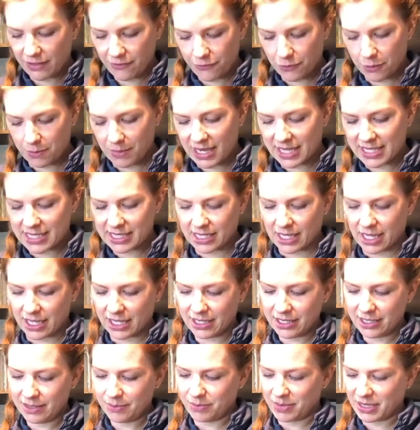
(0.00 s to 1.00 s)
for my
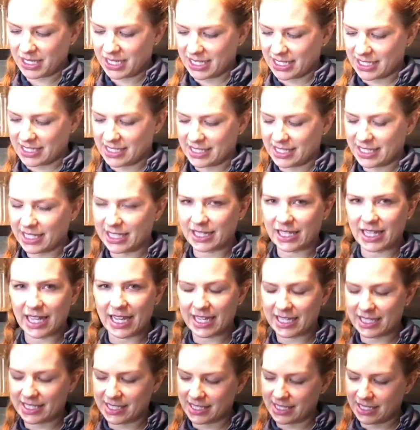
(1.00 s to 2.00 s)
son because he
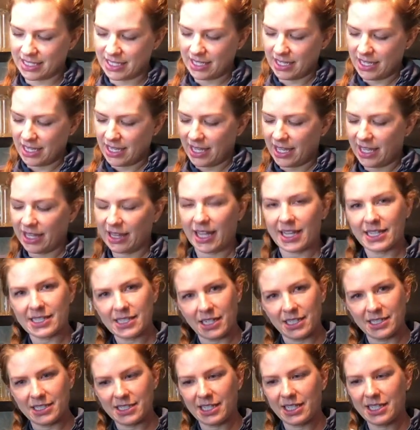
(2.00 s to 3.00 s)
likes
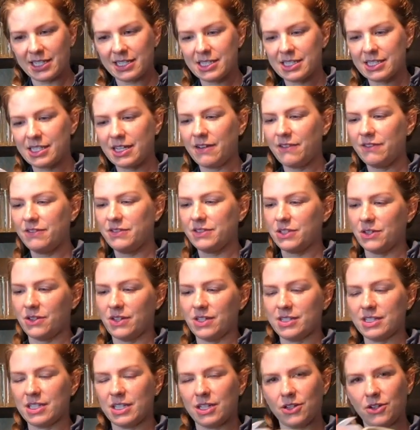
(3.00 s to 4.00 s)
hunting and stuff. So
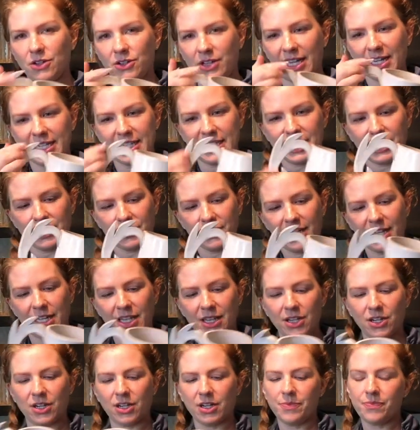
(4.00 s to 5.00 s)
there's a little like deer
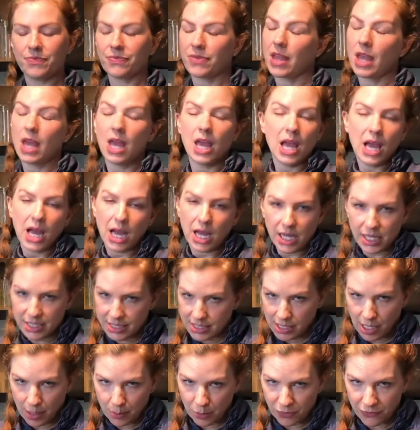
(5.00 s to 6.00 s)
antler. It's
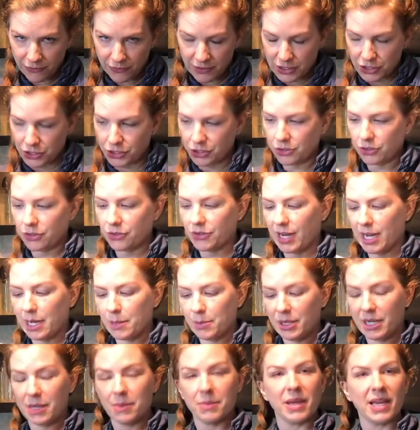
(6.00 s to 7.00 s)
not professional grade,
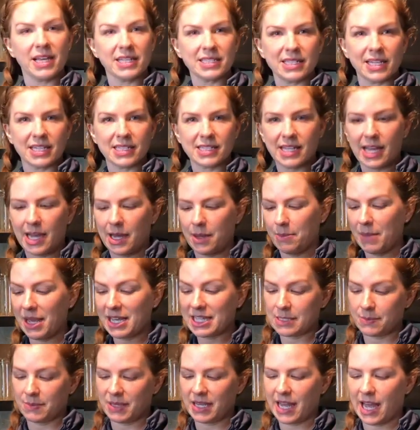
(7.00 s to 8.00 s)
but it makes
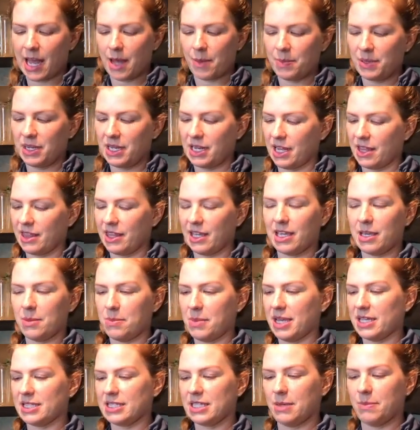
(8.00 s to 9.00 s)
me happy, and I think it
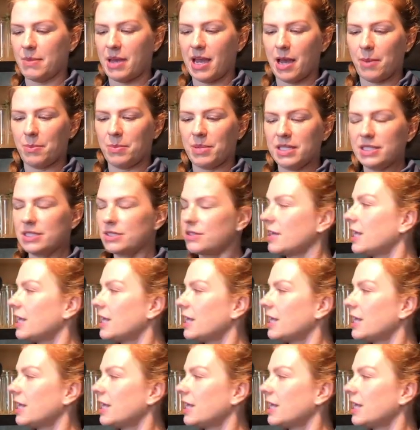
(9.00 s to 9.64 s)
makes him happy. So